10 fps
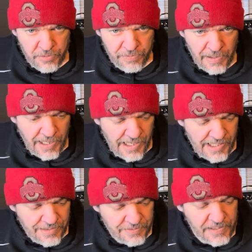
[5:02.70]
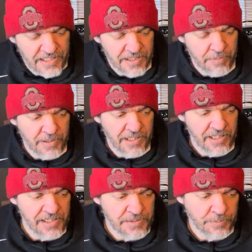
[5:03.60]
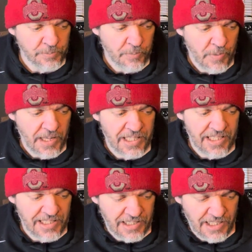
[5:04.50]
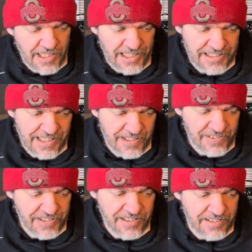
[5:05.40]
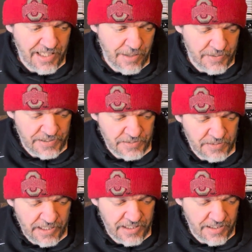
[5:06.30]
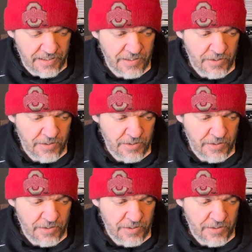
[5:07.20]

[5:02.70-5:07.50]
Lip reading: 5, E to B, and then I like to throw in the 7, like a.